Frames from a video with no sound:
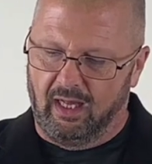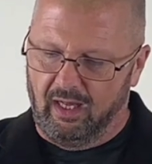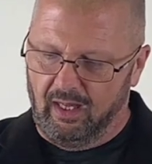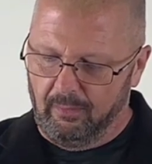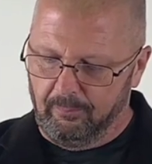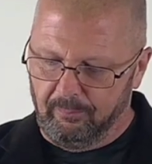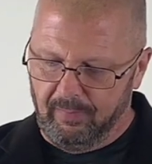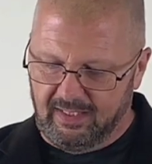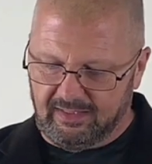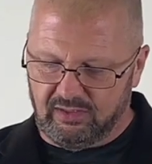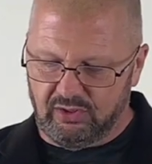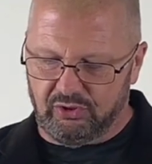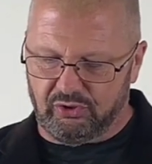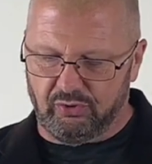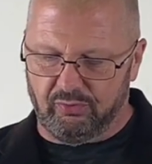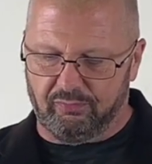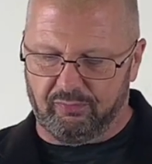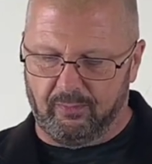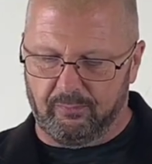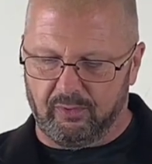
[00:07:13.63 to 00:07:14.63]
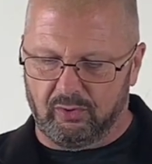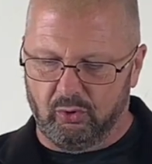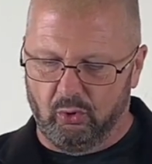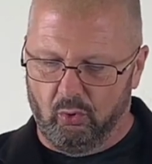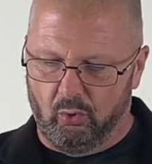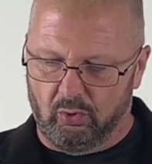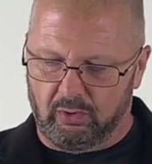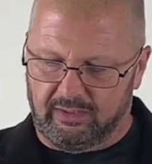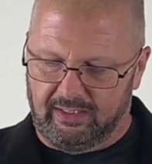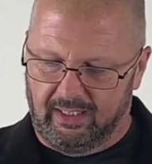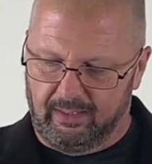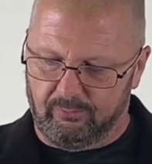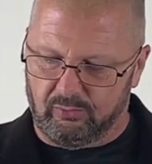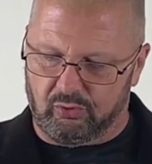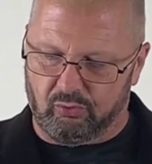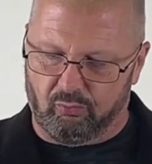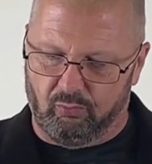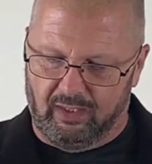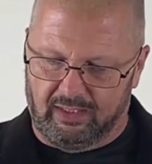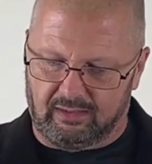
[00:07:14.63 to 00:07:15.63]
a messenger from the Lord came
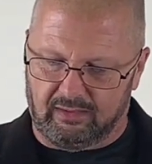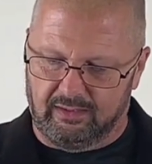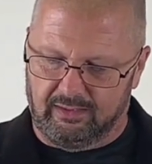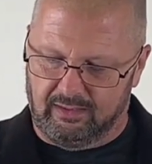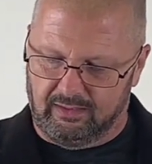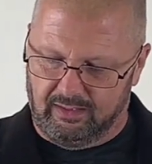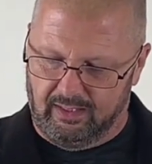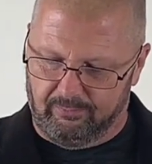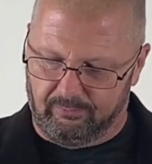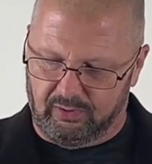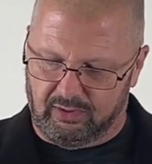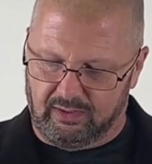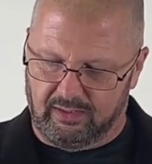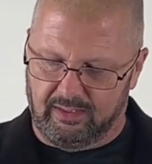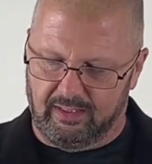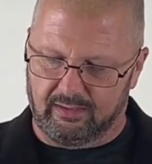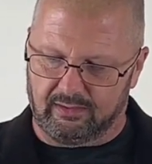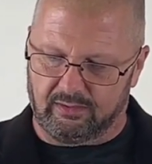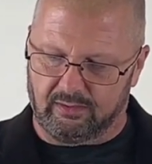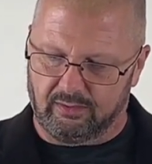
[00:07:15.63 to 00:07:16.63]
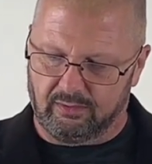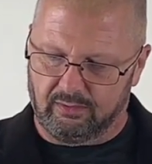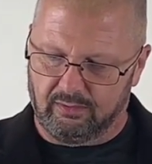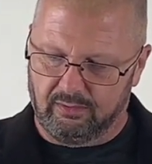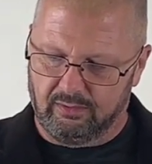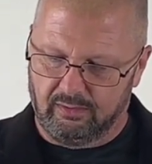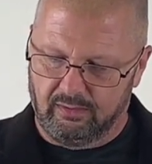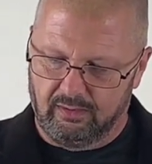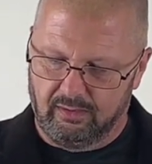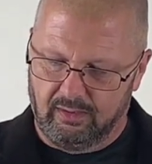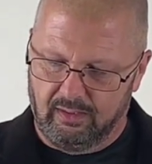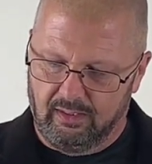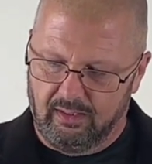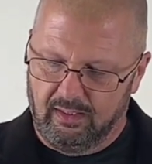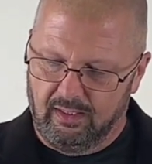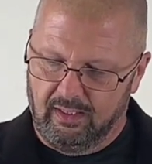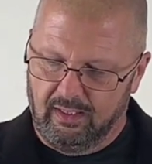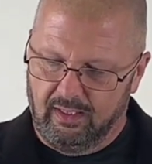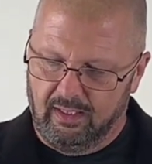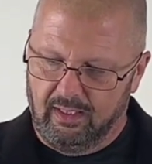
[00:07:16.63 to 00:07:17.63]
directly to Nebuchadnezzar.
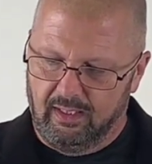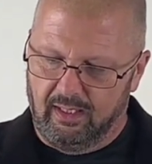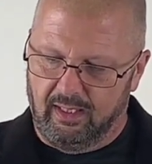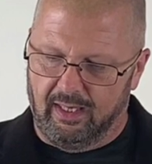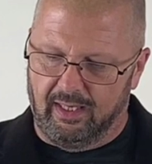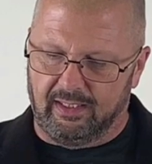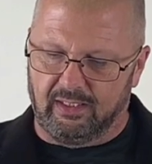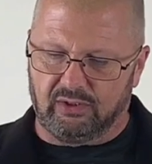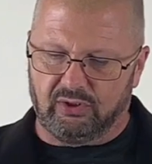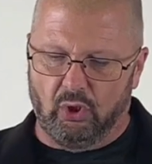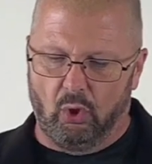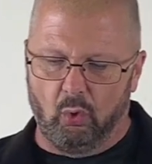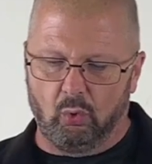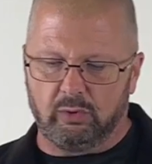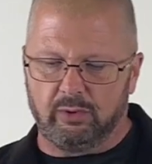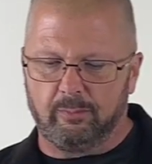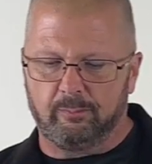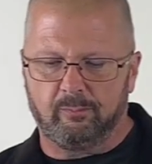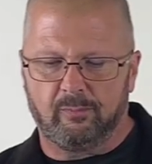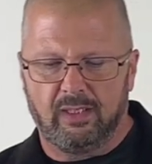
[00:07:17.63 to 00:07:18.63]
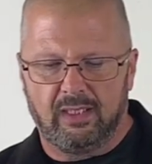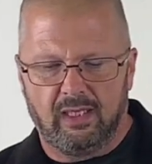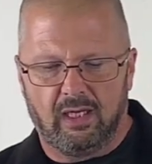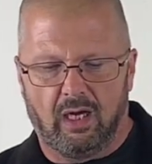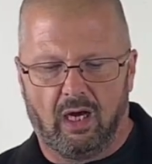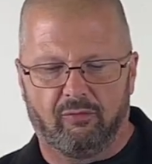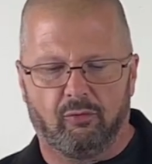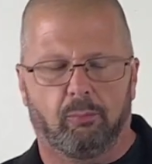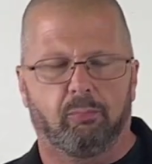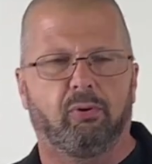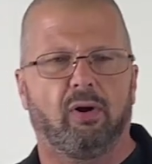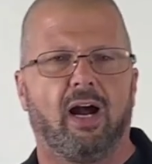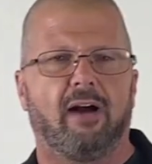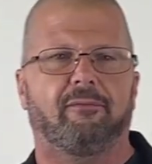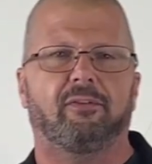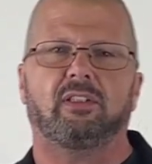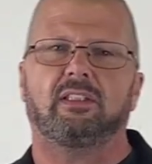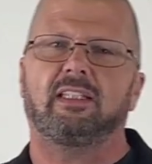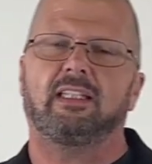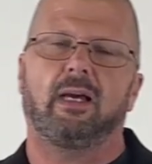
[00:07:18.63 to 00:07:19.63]
And he told him of a
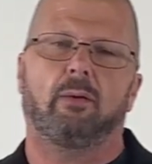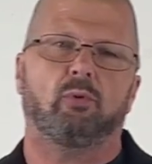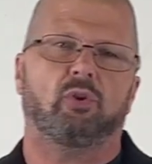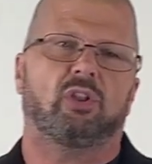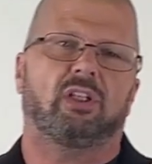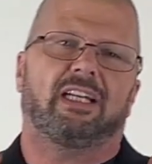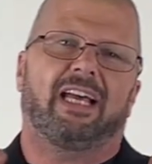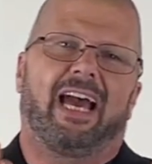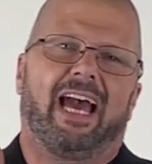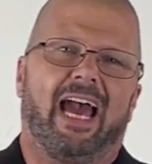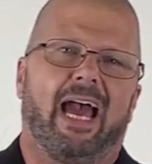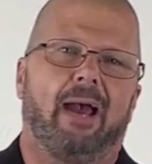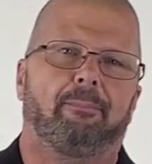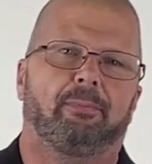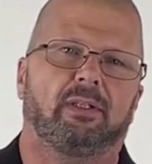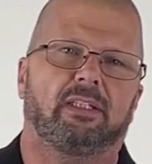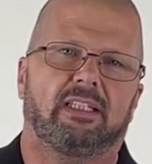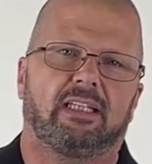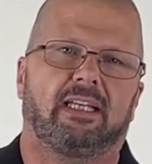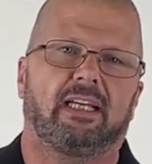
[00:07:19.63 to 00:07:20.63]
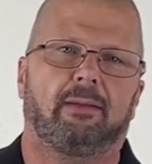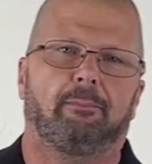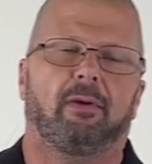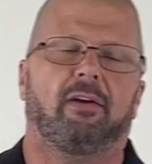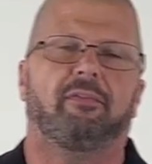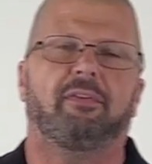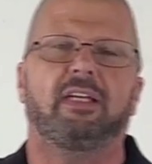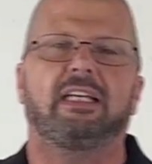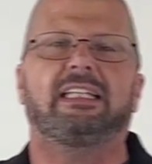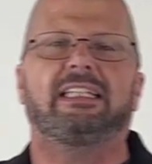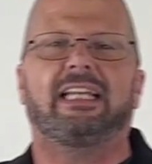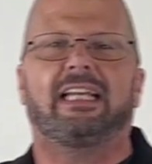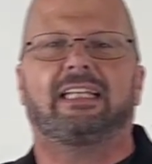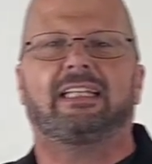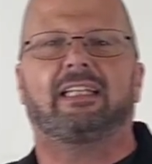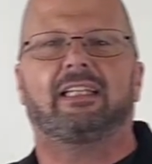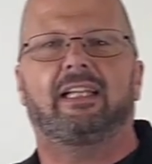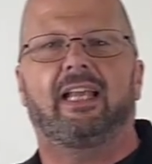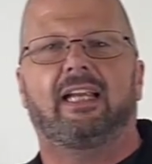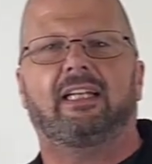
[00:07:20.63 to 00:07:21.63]
prophecy that was going to happen to him if he
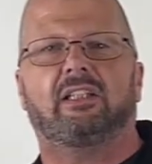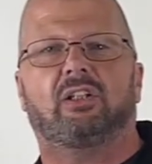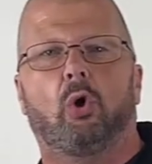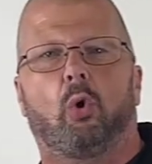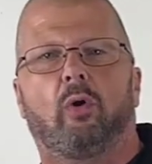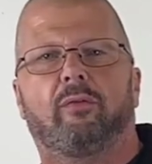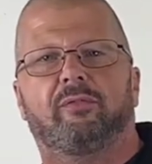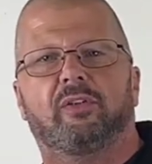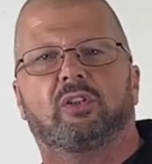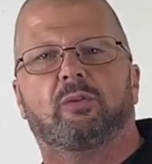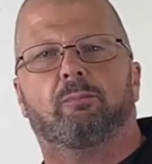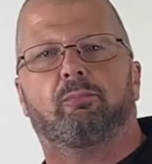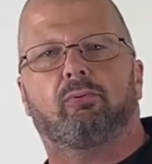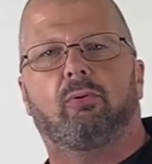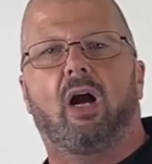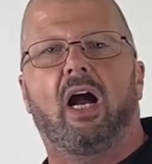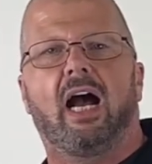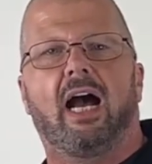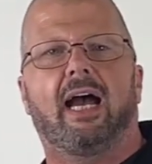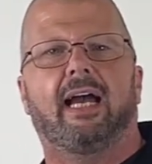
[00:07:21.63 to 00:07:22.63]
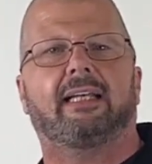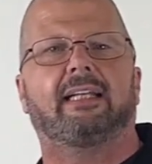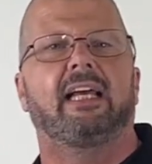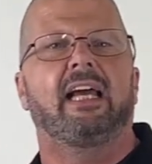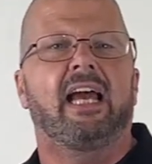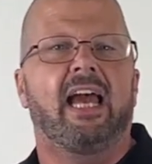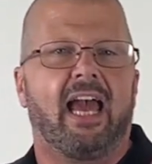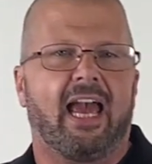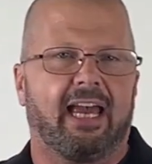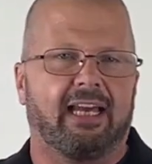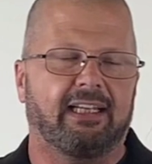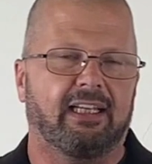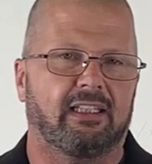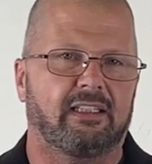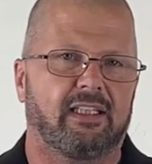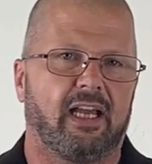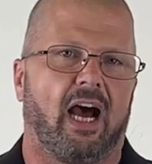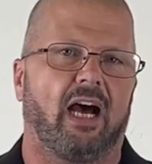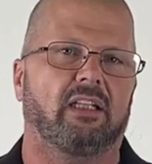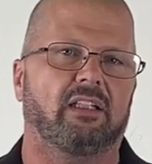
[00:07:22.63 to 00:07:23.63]
didn't let go of his pride and
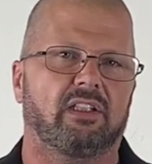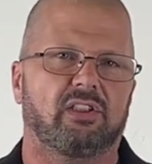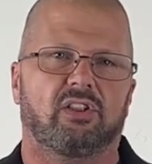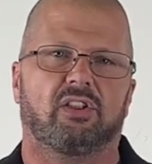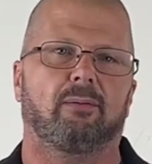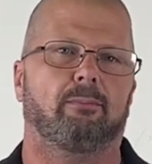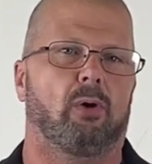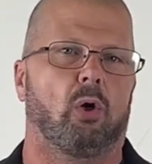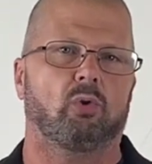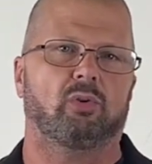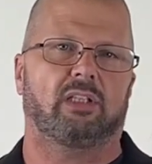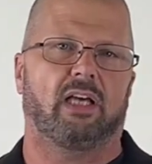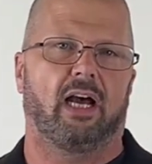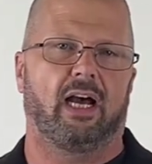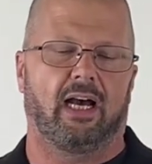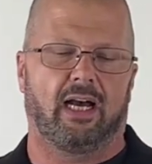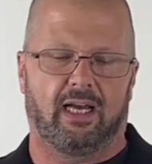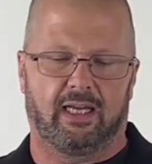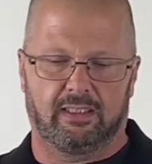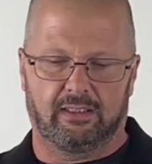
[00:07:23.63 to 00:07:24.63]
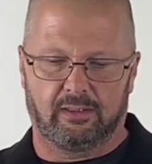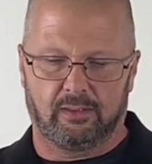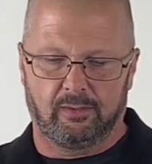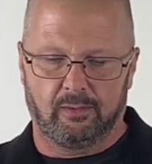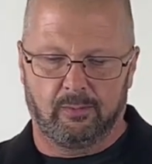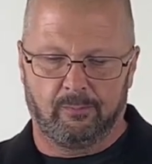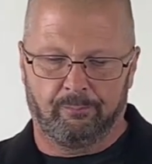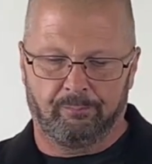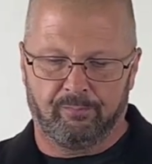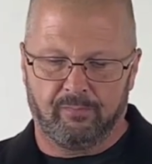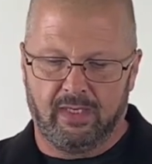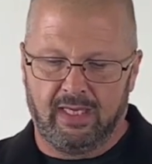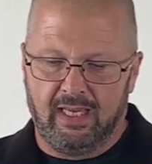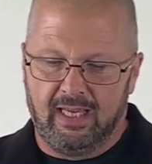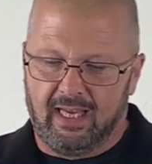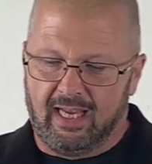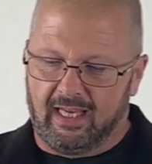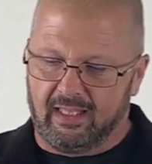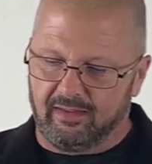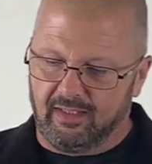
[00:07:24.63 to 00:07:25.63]
acknowledge the Most High.
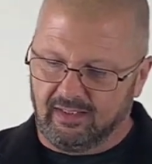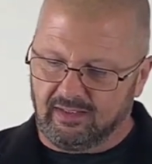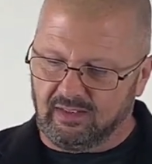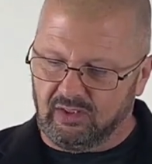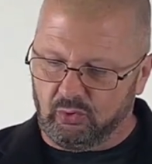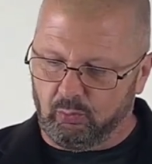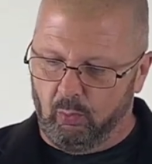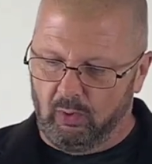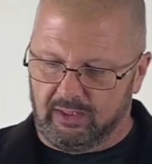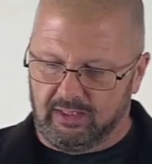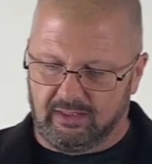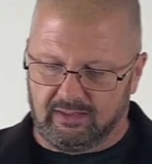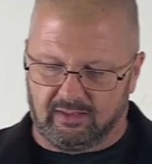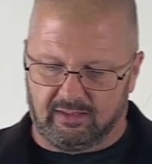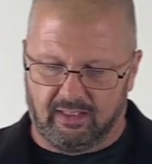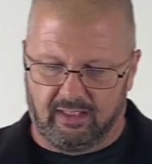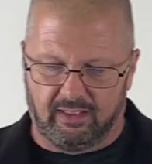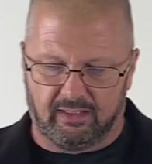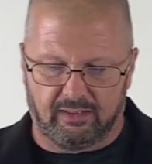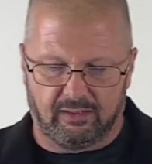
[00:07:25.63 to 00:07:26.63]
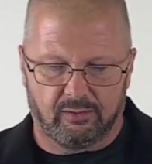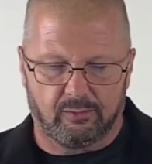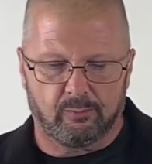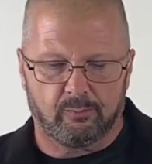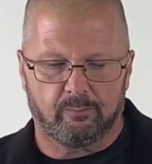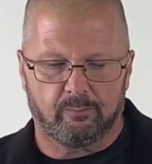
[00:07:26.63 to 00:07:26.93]
And this is what he said.